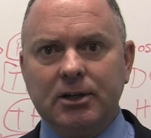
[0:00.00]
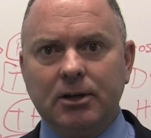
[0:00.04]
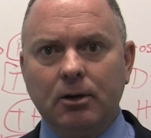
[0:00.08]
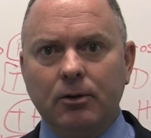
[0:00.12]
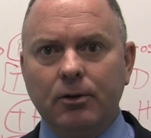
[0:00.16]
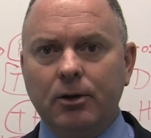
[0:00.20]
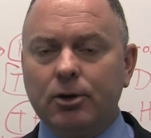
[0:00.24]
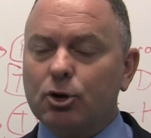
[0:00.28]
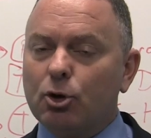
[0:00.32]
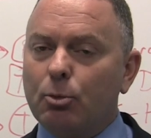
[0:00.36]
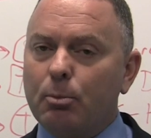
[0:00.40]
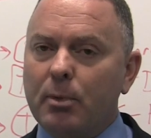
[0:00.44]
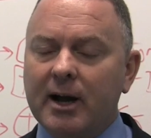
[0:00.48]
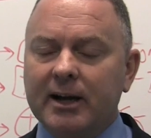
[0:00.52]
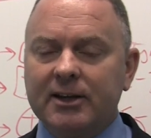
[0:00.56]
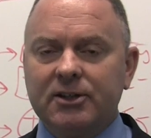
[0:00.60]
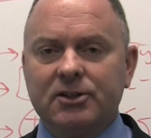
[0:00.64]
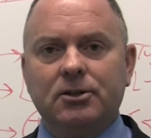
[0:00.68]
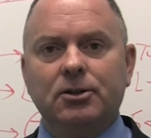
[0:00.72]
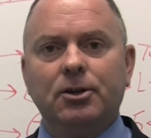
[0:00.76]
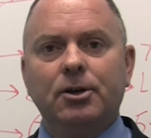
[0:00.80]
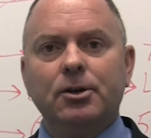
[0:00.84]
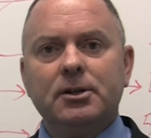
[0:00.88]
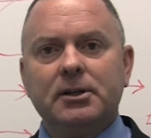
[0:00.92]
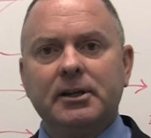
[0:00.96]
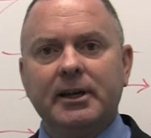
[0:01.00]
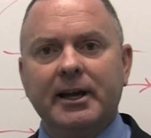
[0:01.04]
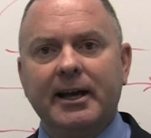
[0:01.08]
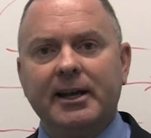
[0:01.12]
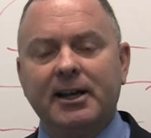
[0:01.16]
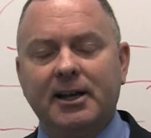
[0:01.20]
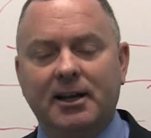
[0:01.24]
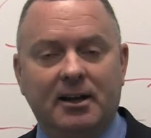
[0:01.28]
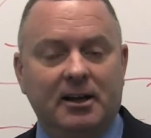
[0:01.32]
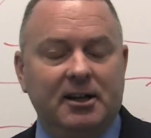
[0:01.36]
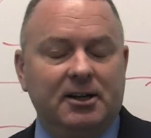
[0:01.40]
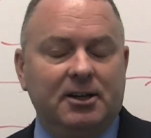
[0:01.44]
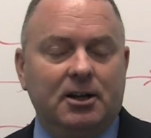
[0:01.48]
here that nobody's looked at
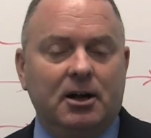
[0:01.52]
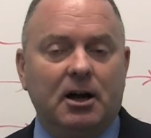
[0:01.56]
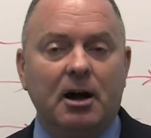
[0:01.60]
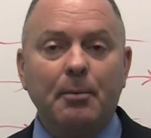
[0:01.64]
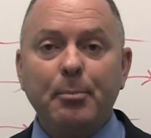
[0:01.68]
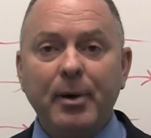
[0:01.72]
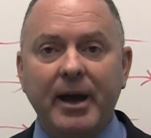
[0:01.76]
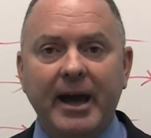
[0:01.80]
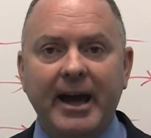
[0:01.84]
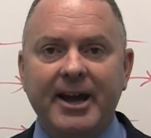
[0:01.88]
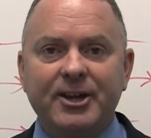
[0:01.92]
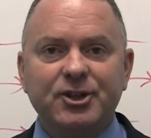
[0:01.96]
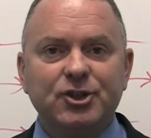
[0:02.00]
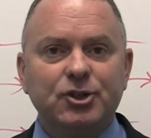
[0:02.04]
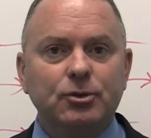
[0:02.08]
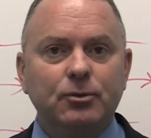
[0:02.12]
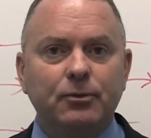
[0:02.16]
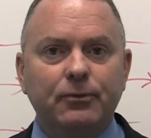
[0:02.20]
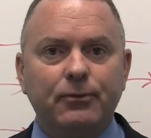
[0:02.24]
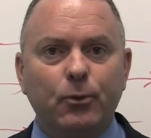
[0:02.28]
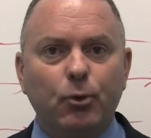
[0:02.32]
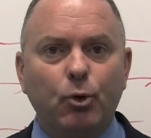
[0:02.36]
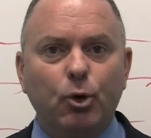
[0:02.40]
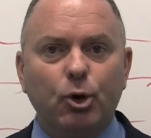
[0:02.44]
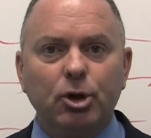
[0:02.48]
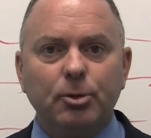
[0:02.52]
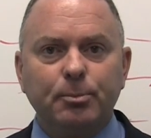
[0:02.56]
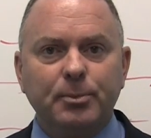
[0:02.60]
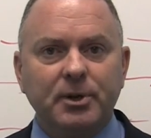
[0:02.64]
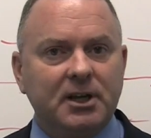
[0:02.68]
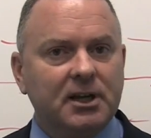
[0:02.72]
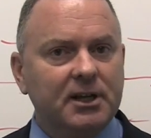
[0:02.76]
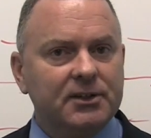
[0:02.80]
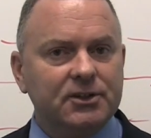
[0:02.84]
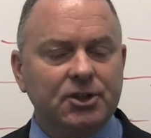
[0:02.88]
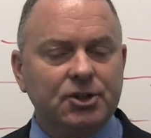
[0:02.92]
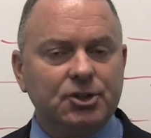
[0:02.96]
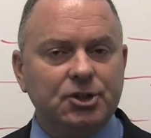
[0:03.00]
it. And, you know, I'm passionate for it
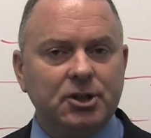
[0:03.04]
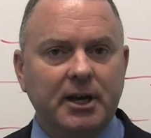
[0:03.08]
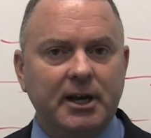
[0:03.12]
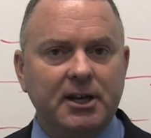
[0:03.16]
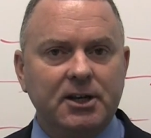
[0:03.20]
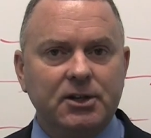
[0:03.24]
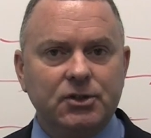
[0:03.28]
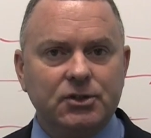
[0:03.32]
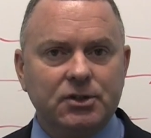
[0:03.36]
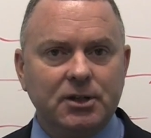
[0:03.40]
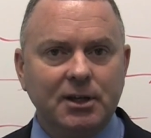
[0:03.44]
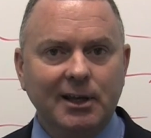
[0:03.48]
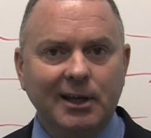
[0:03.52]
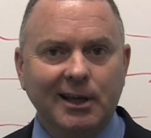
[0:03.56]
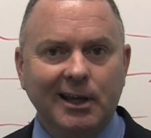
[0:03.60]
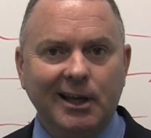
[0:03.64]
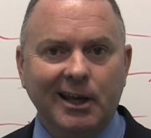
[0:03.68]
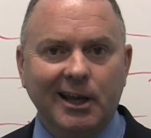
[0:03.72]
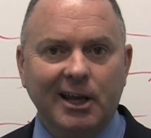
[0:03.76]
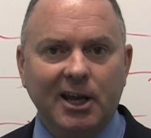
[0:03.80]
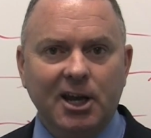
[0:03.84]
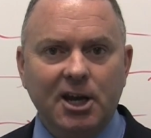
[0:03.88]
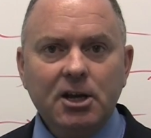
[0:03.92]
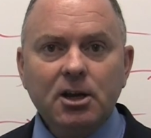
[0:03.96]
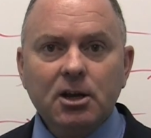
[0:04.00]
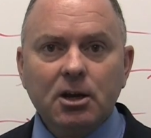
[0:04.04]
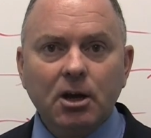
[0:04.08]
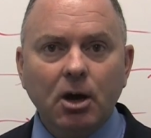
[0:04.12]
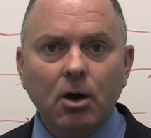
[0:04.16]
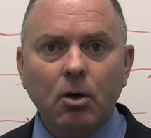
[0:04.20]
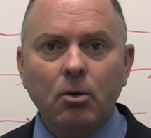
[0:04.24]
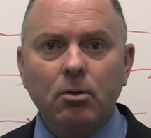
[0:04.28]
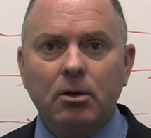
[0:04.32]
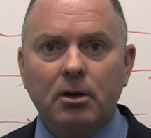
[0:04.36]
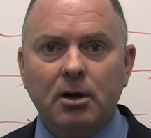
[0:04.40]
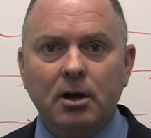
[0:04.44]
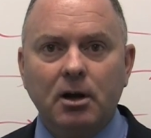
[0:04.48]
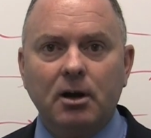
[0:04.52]
because it changed, you
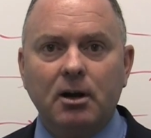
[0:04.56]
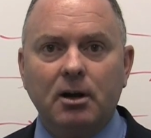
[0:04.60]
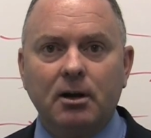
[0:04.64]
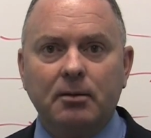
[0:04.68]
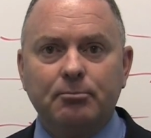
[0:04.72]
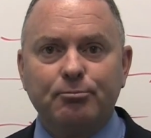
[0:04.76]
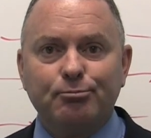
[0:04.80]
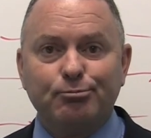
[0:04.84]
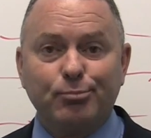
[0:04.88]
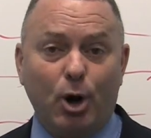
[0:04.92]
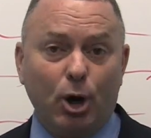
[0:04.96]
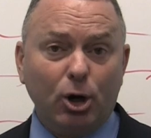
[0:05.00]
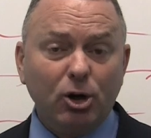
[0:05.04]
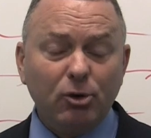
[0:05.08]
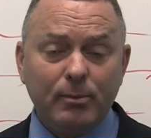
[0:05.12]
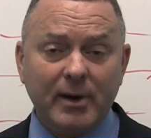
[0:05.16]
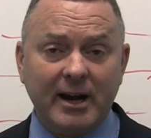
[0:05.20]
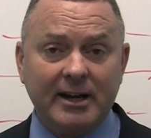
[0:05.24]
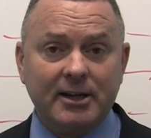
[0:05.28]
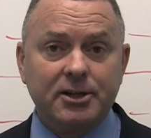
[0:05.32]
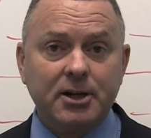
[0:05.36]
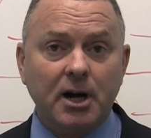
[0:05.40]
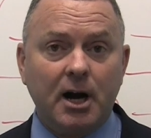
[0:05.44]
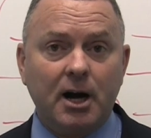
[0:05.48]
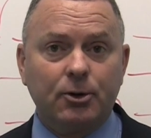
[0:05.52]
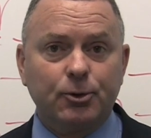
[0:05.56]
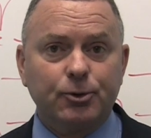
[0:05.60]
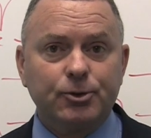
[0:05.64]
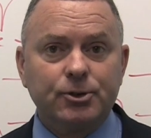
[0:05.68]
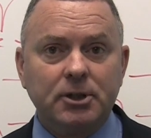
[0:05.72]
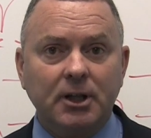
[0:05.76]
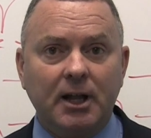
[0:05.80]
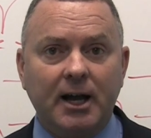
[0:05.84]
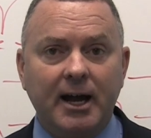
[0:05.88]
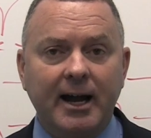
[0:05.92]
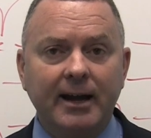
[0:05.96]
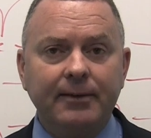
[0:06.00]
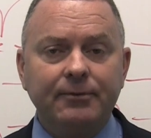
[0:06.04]
know, part of my daughter's
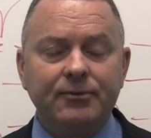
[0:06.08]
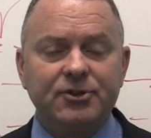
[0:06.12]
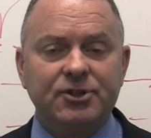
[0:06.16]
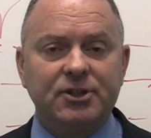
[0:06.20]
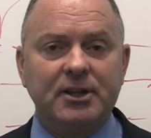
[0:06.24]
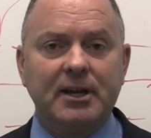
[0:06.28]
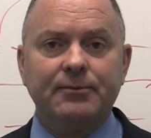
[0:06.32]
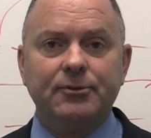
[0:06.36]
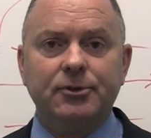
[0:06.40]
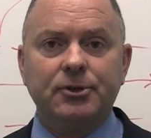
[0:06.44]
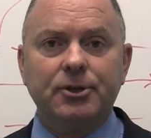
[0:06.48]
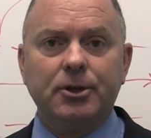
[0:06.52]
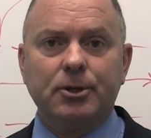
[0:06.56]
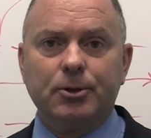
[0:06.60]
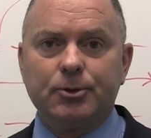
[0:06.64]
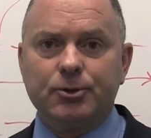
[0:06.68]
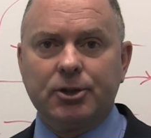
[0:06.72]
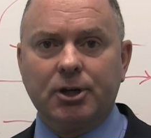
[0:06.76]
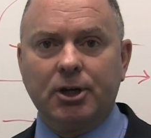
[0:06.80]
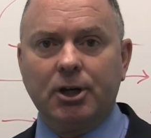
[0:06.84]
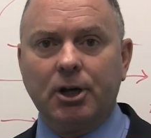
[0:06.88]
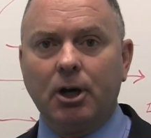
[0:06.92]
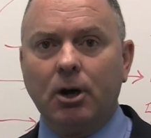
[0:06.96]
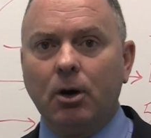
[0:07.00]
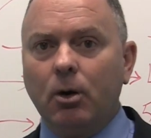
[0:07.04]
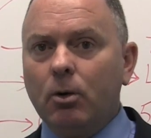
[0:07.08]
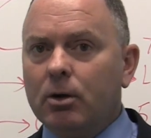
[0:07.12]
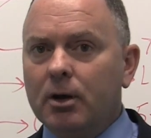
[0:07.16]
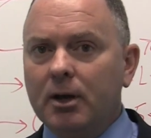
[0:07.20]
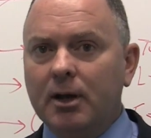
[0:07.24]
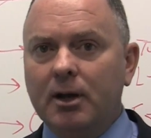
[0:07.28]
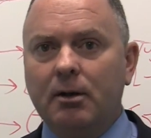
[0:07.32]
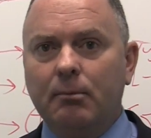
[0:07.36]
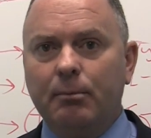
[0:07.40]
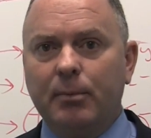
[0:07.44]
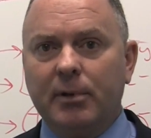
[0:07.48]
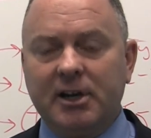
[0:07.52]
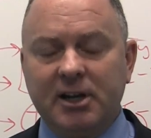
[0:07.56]
life 7 years ago
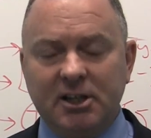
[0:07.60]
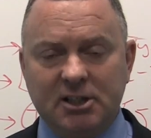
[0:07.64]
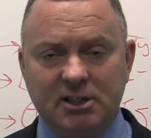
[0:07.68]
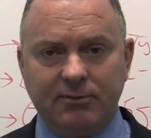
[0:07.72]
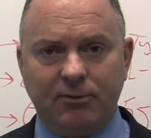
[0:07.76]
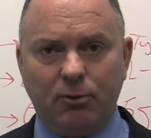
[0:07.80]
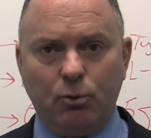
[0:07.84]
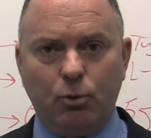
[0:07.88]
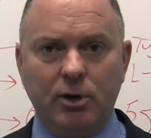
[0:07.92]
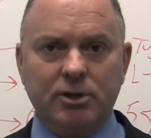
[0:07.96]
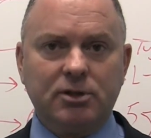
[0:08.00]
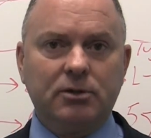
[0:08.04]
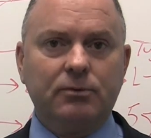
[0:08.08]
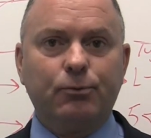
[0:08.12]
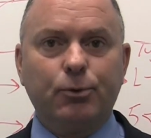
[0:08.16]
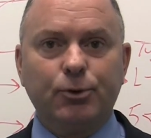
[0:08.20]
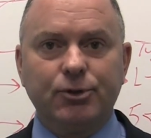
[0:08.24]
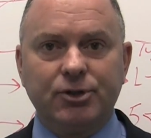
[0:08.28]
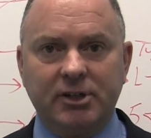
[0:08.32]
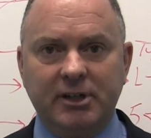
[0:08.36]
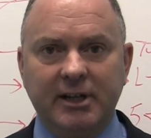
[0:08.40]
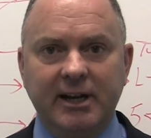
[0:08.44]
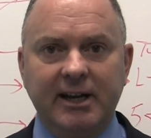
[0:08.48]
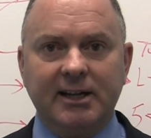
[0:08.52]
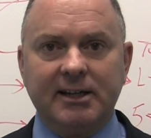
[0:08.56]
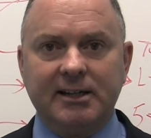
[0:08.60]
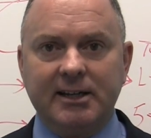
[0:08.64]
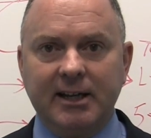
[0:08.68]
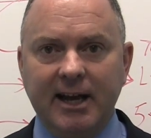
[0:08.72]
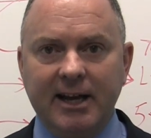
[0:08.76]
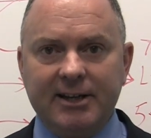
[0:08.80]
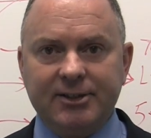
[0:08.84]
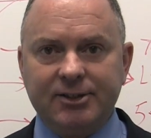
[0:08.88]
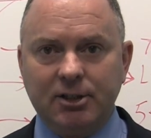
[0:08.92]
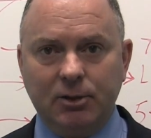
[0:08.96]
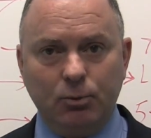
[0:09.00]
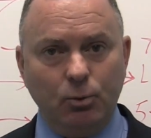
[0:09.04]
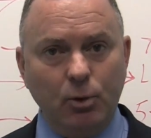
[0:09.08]
Because if it wasn't for genetic
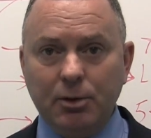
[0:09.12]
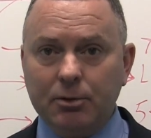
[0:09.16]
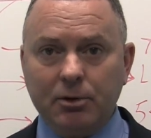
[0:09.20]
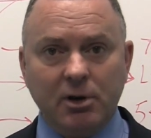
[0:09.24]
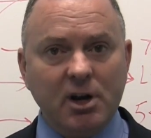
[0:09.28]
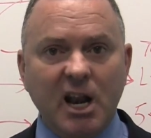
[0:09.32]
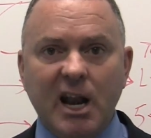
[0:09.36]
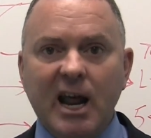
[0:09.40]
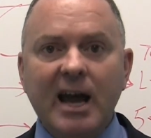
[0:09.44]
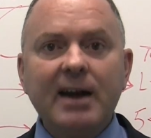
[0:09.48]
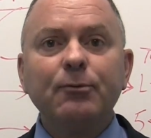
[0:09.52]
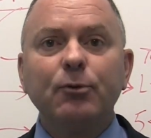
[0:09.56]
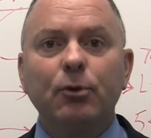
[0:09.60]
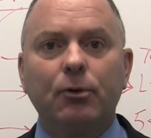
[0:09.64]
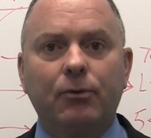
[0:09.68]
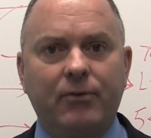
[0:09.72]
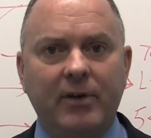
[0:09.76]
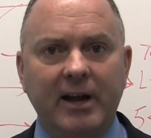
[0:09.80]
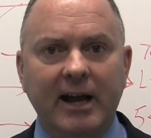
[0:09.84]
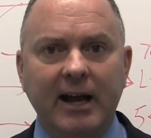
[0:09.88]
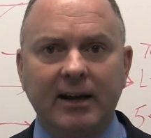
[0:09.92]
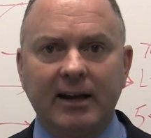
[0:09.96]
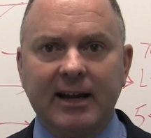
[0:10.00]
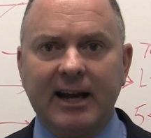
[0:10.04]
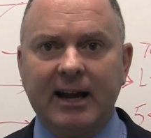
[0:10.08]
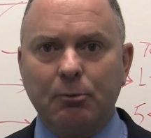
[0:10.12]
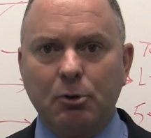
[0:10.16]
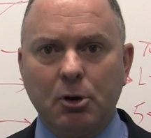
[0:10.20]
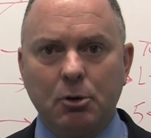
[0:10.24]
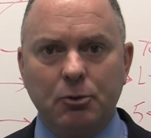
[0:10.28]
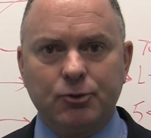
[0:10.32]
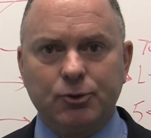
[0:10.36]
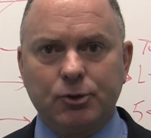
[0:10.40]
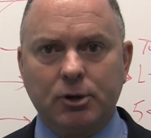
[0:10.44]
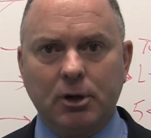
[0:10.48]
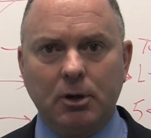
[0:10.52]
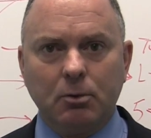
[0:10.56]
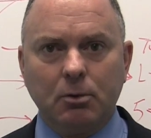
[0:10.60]
testing, we would have never found out what
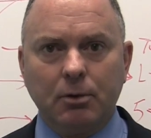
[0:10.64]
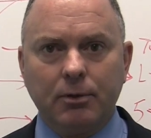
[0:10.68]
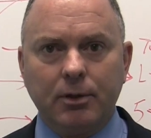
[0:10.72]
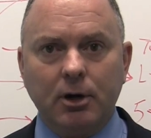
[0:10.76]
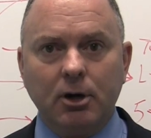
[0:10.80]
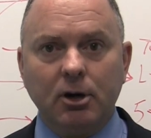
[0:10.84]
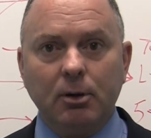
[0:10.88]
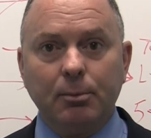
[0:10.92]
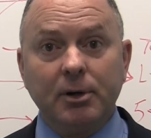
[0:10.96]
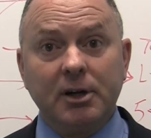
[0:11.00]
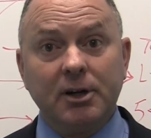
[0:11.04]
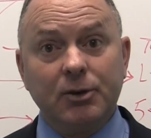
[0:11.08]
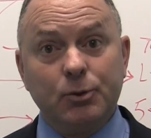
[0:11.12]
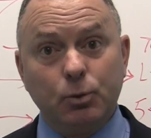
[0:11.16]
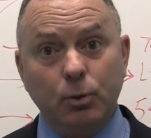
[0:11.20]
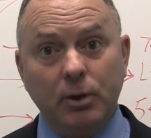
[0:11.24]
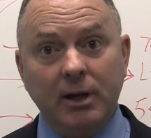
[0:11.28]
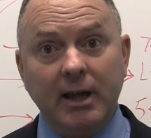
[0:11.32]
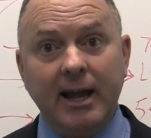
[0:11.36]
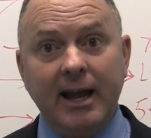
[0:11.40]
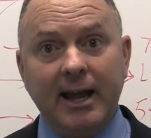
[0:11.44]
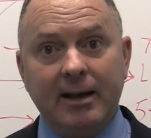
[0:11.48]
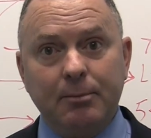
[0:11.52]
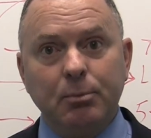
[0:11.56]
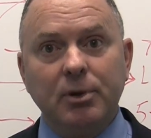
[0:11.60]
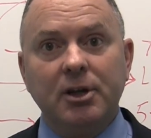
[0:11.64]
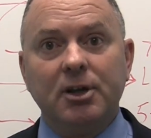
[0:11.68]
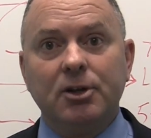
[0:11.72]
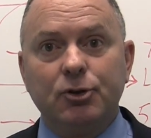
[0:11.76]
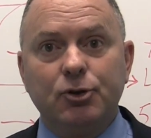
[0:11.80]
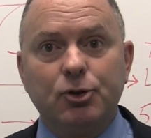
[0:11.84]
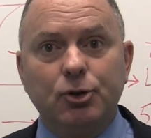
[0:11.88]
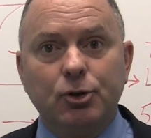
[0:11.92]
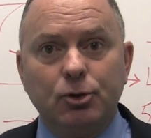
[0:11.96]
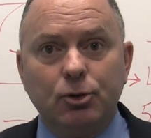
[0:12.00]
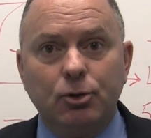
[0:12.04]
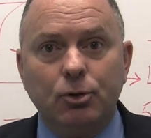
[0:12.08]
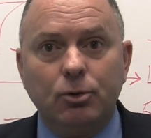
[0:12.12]
was wrong with her, because we had been
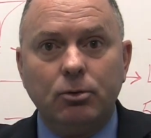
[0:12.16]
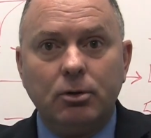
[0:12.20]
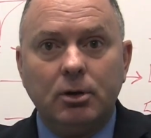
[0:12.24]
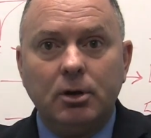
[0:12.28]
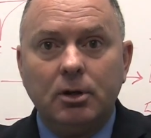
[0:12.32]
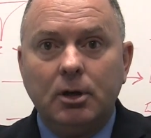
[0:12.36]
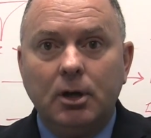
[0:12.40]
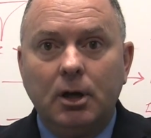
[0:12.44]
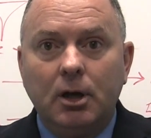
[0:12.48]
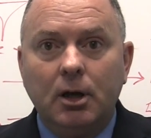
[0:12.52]
to